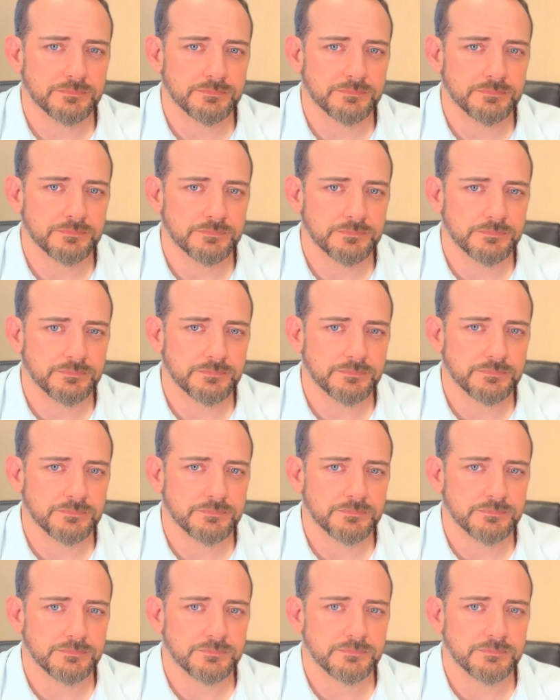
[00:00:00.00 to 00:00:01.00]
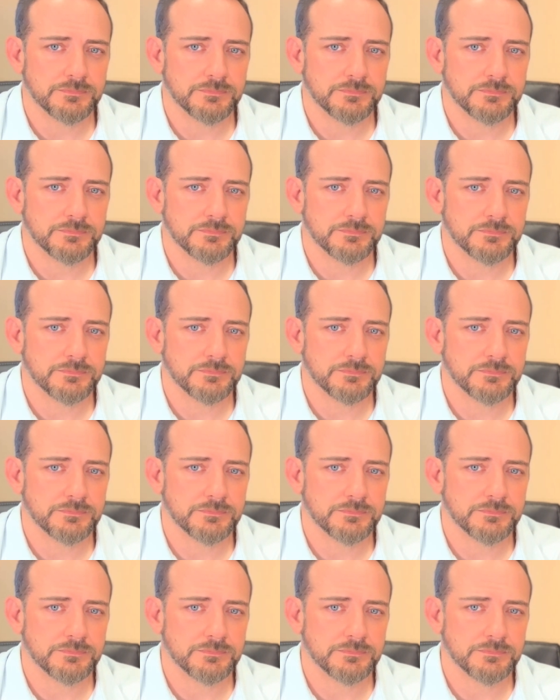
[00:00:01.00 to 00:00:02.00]

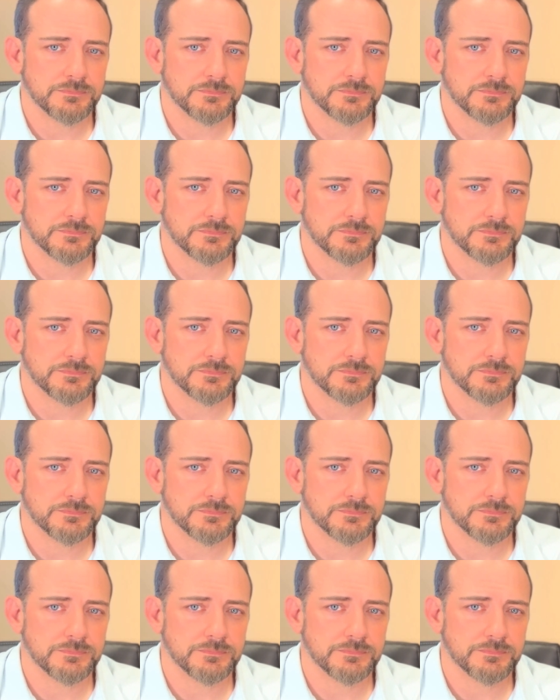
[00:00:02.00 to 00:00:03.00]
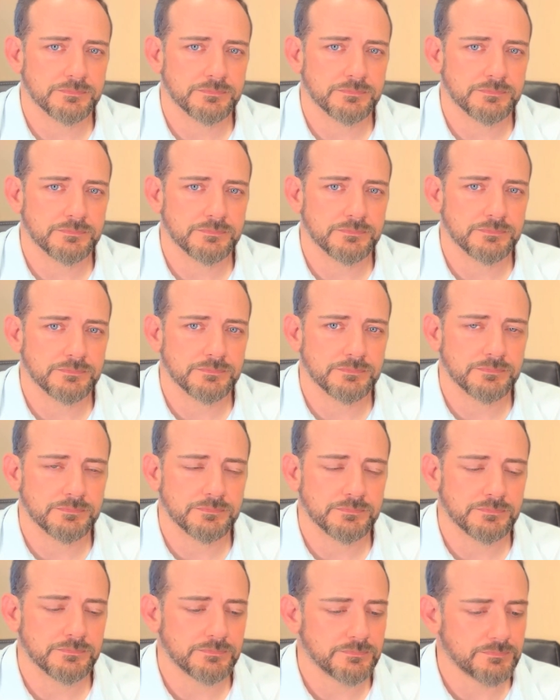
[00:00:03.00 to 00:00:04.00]

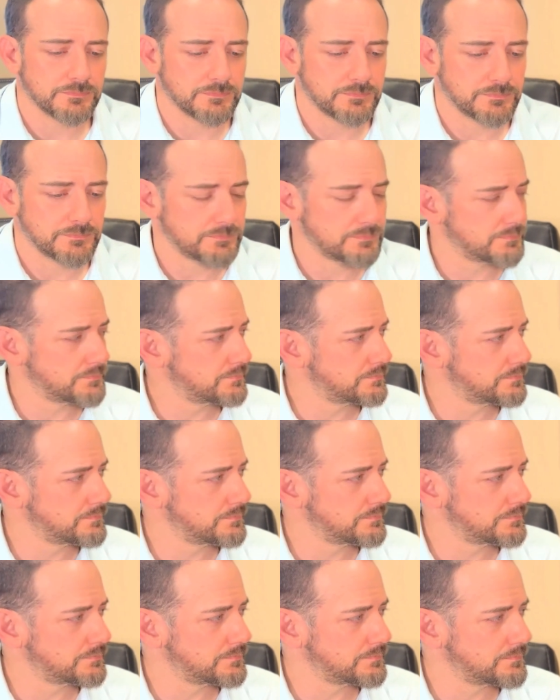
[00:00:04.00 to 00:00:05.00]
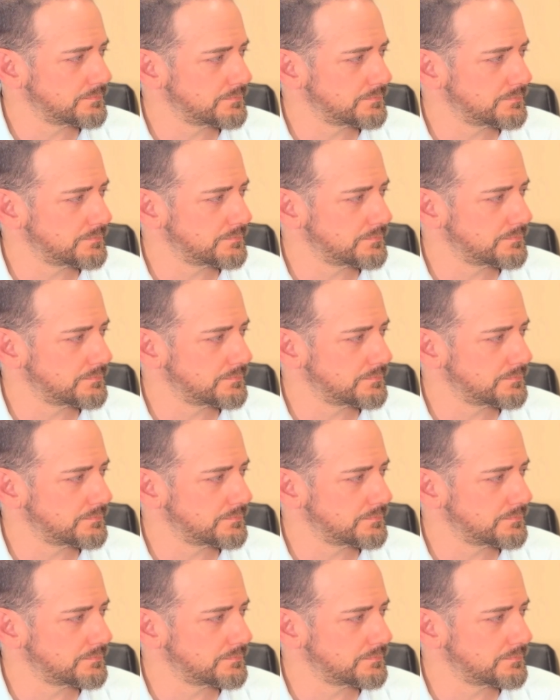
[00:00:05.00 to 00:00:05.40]
(silent)